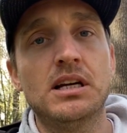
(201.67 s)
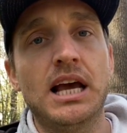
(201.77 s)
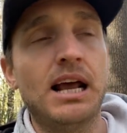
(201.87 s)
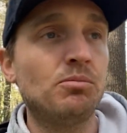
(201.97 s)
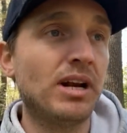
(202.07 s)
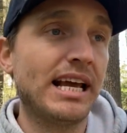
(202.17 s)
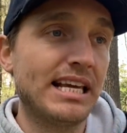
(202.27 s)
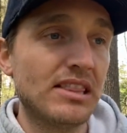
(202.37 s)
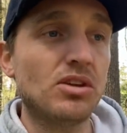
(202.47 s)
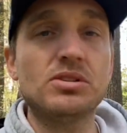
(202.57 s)
And when I
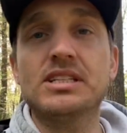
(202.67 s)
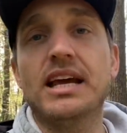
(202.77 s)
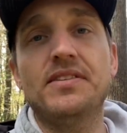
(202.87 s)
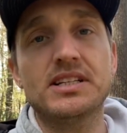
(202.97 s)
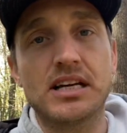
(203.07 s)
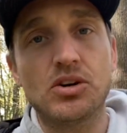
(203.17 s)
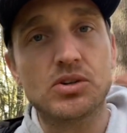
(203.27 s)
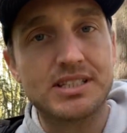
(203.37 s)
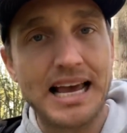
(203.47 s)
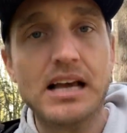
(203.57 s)
get those savings, I know
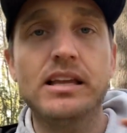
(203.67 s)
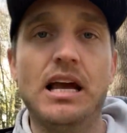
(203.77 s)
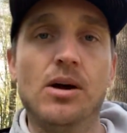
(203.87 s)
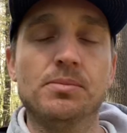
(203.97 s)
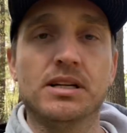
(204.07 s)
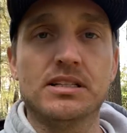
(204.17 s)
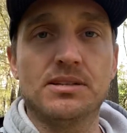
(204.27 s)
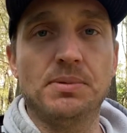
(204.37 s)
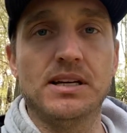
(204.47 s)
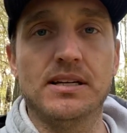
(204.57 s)
exactly how I'm going to
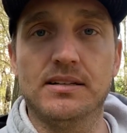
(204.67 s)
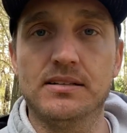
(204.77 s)
spend it.